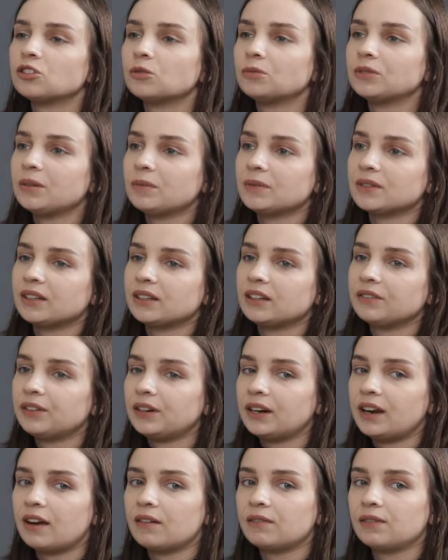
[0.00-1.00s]
Sometimes I
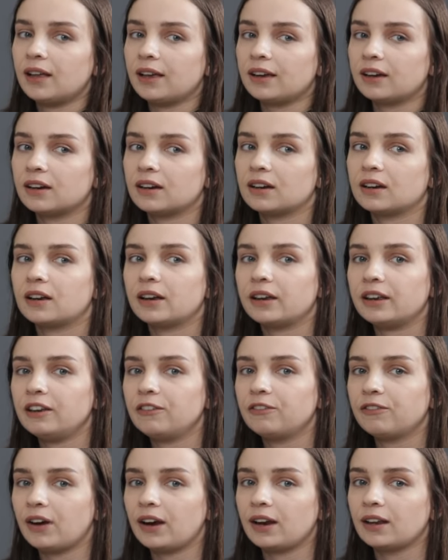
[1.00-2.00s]
even have like,
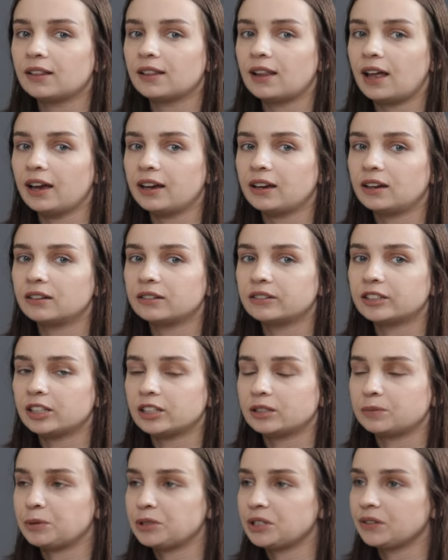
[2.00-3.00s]
if I like
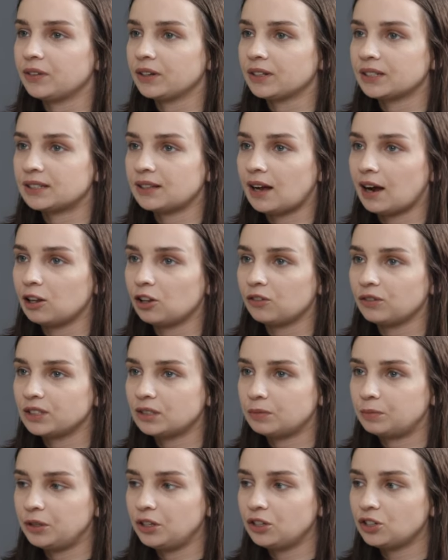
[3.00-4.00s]
a specific style of a
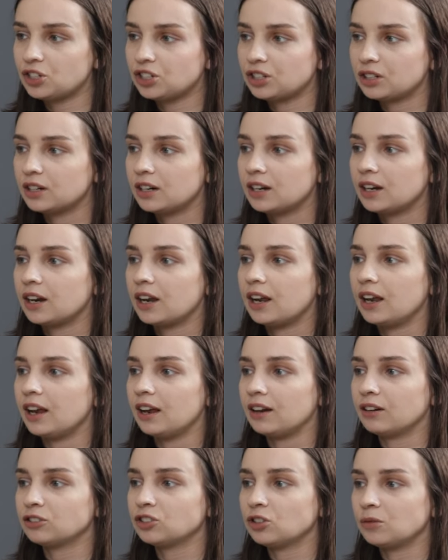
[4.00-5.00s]
speech.
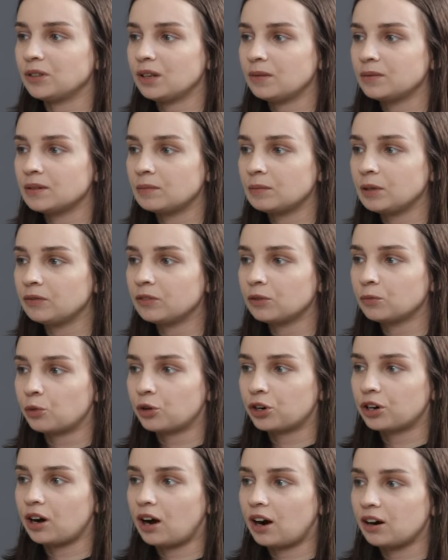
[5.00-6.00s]
And sometimes I'm even
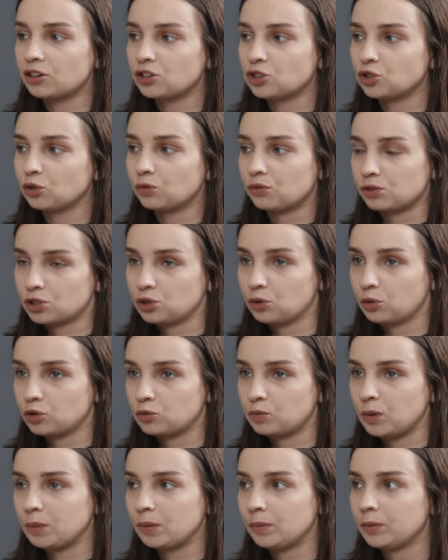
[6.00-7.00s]
more harsh towards those
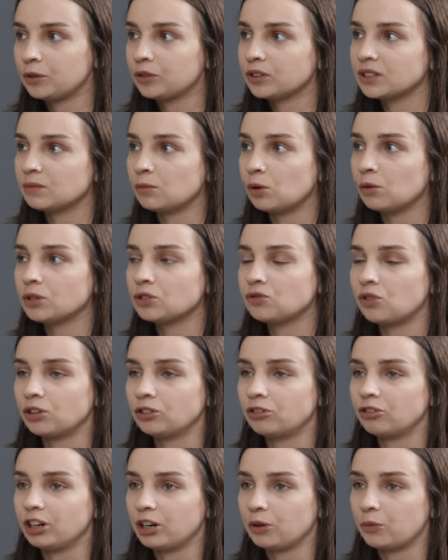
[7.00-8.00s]
people because I'm always
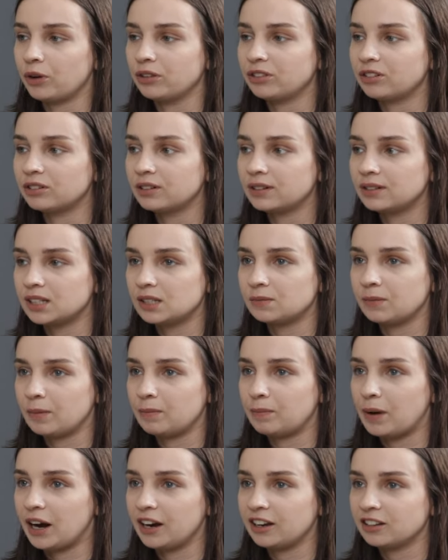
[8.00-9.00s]
wondering whether this is my
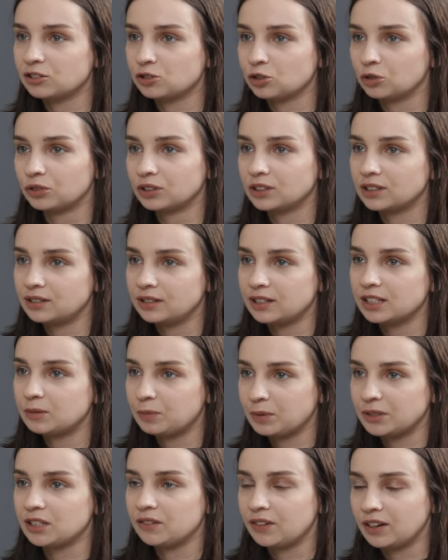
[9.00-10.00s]
bias towards this
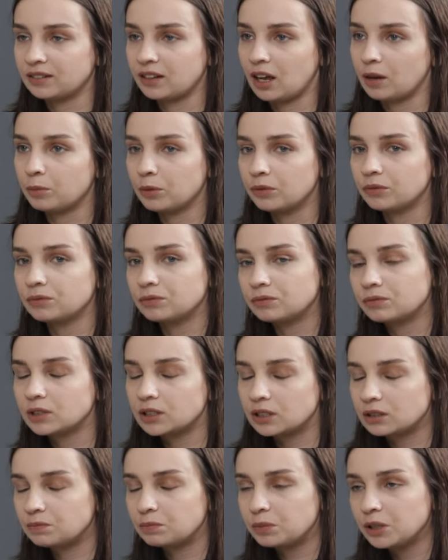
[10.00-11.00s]
specific type of
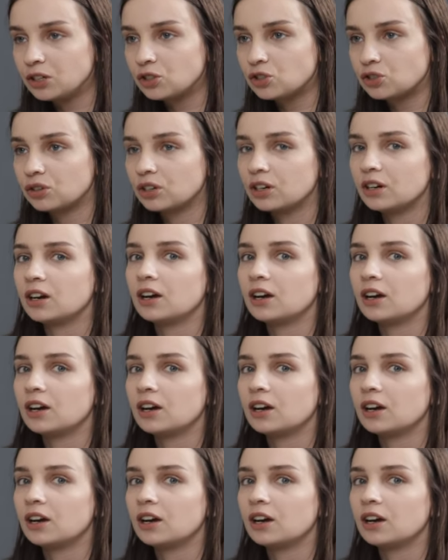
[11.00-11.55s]
speech